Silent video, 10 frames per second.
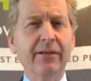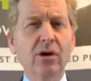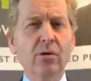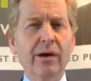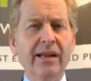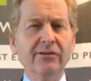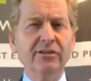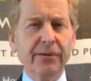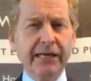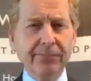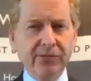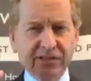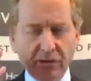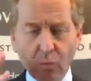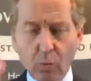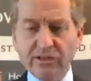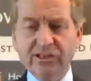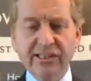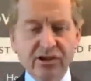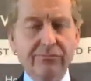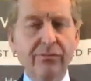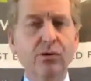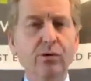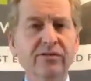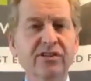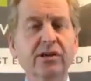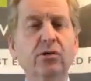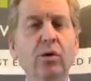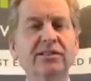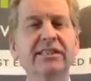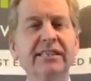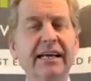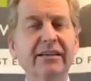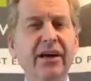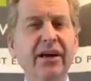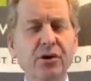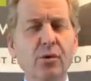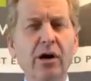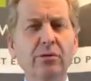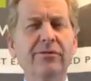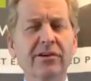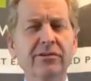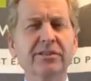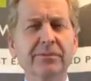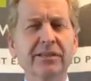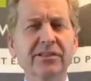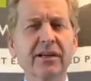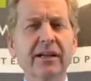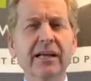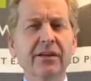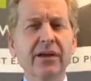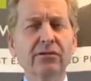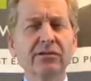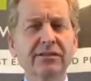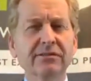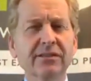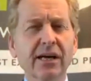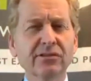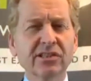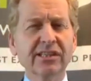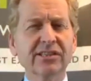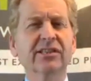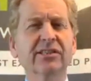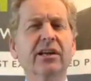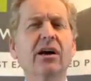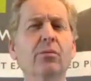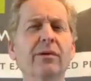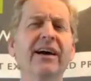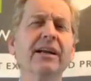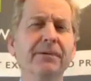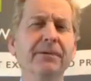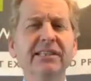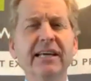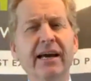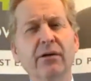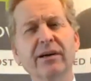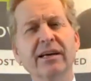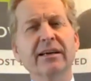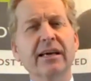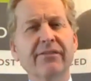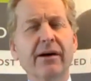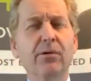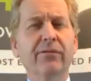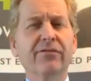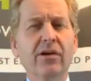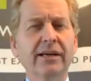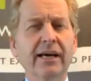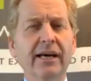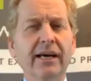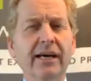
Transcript: When there's people still wanting to move, still wanting to get their new home for Christmas, those solicitors said, oh, we've had a busy year, we're going to give up on Friday,